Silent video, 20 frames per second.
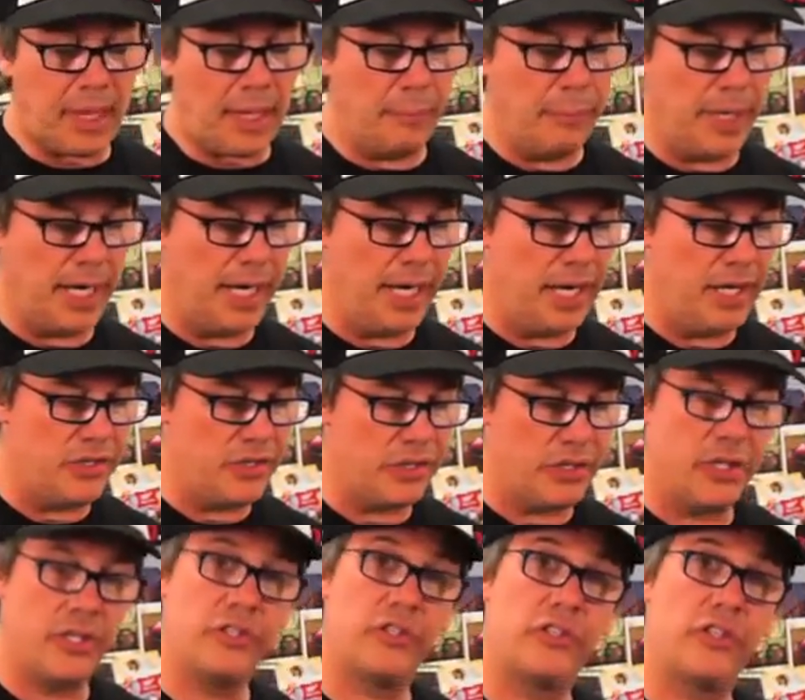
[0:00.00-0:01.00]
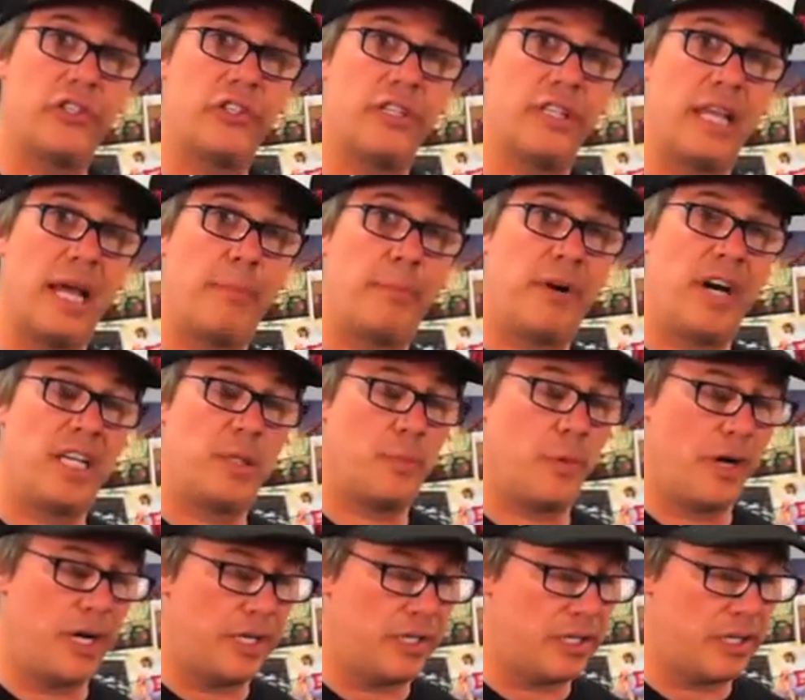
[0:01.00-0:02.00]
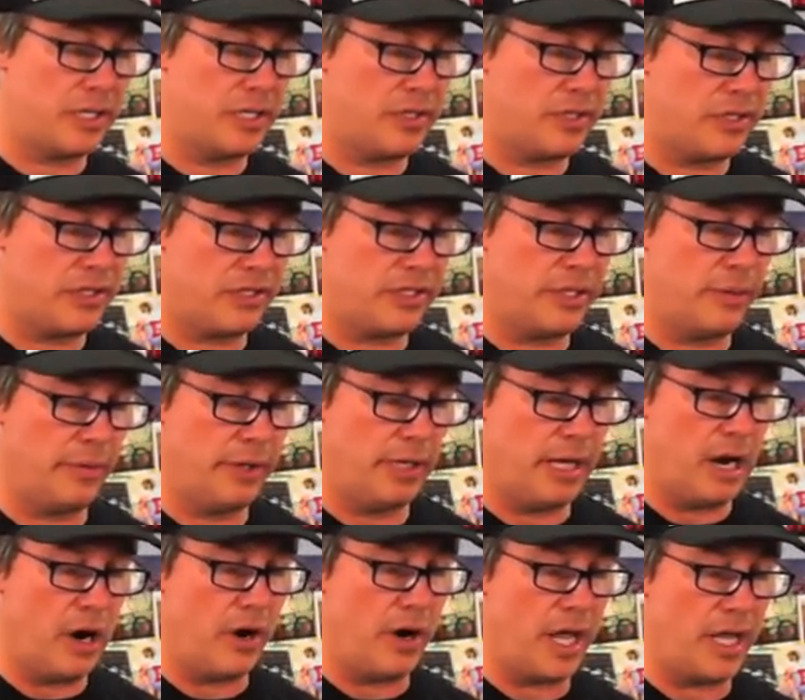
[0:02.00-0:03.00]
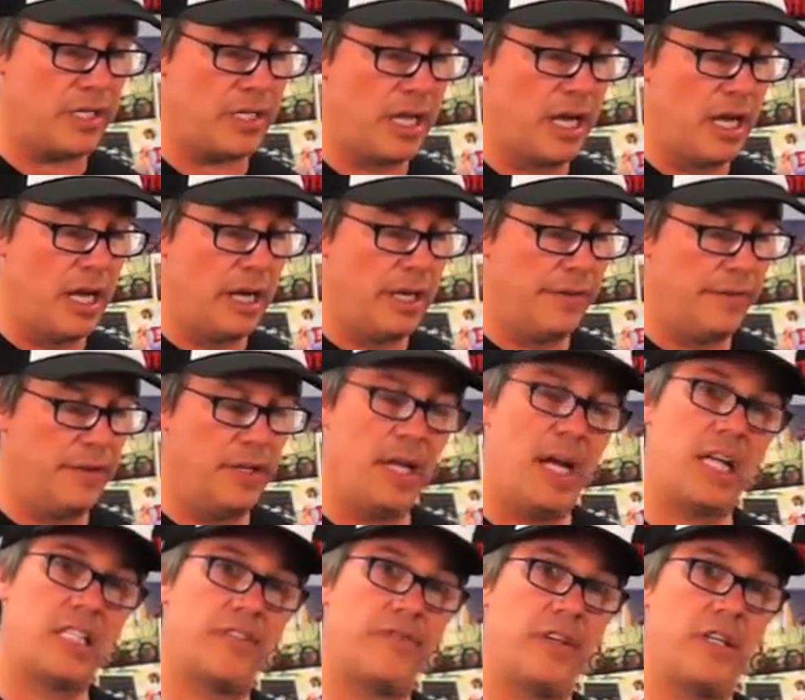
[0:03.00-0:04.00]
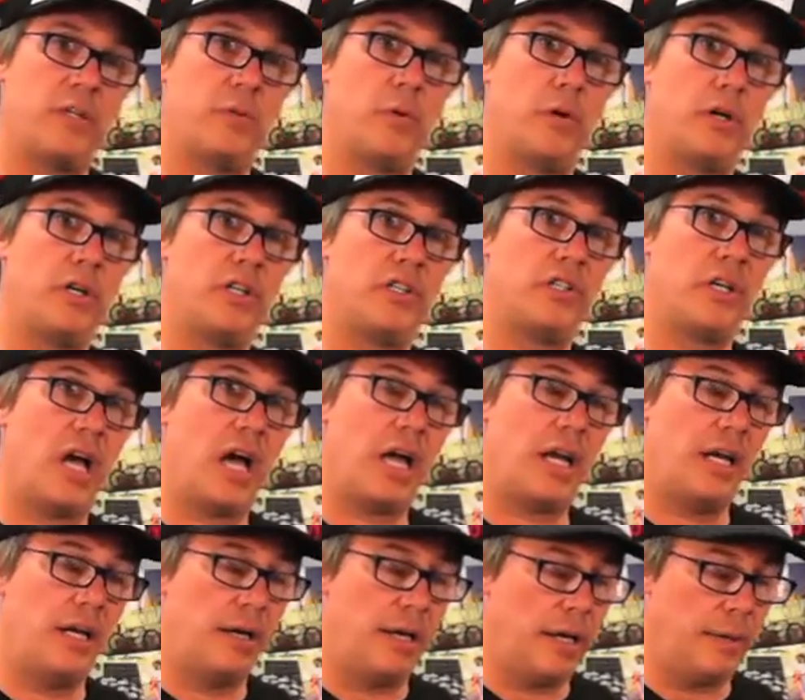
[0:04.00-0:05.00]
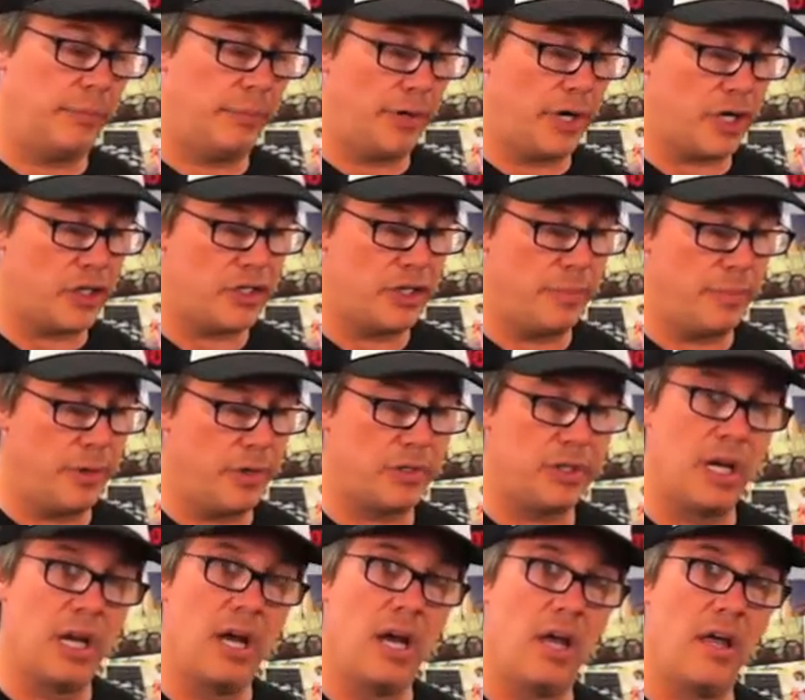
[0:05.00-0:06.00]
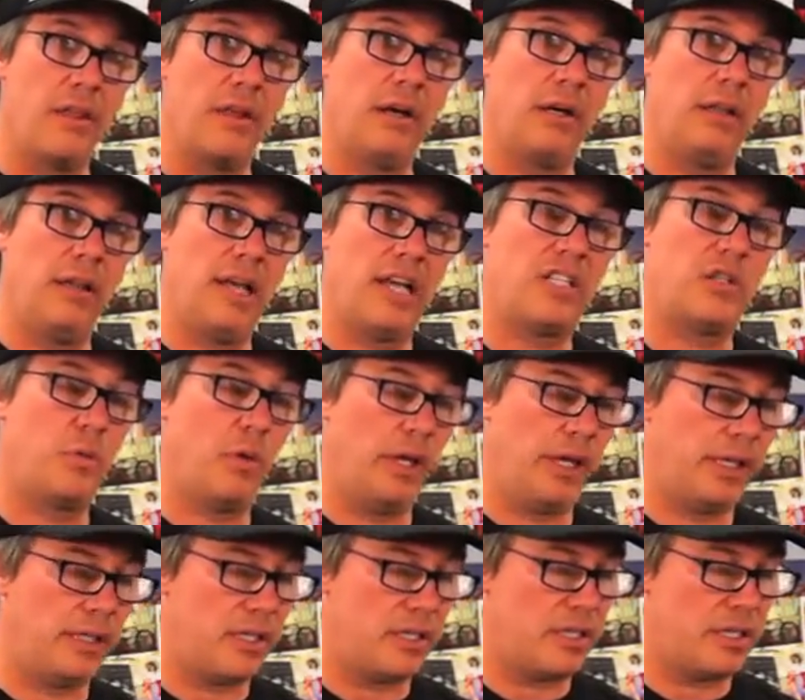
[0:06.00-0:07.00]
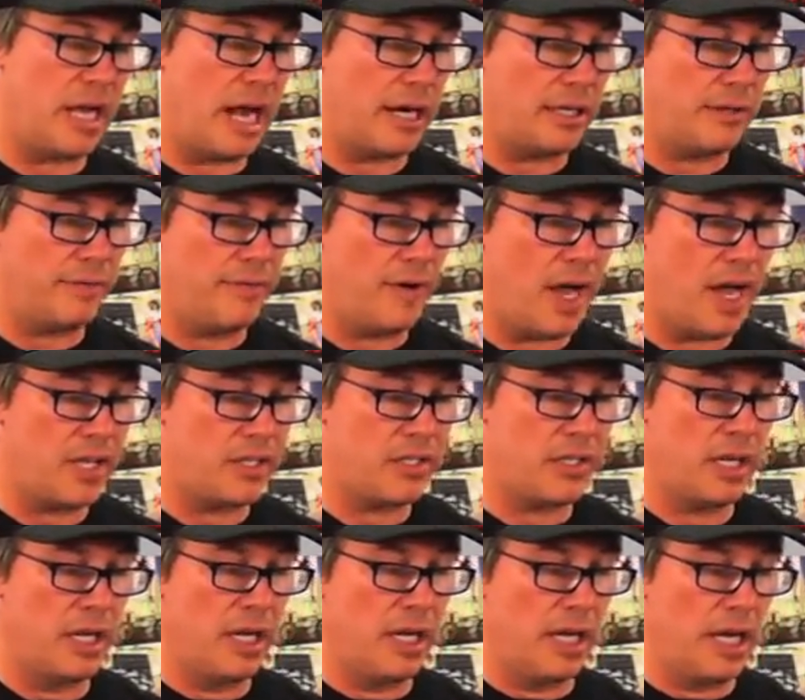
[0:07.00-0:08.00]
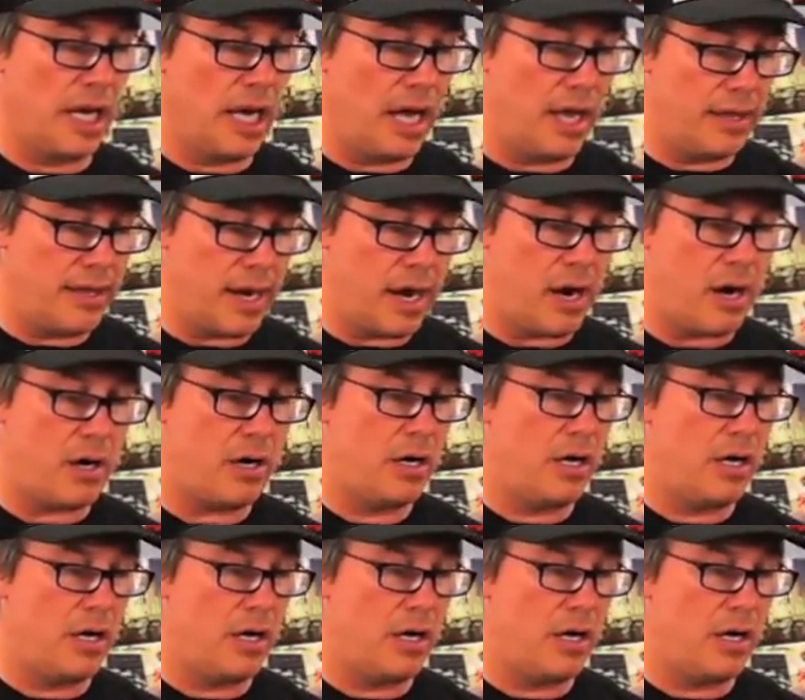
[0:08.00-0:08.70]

it is consistent, that price point is consistent with Gaerne's philosophy toward design and production of boots. They're less willing to sacrifice their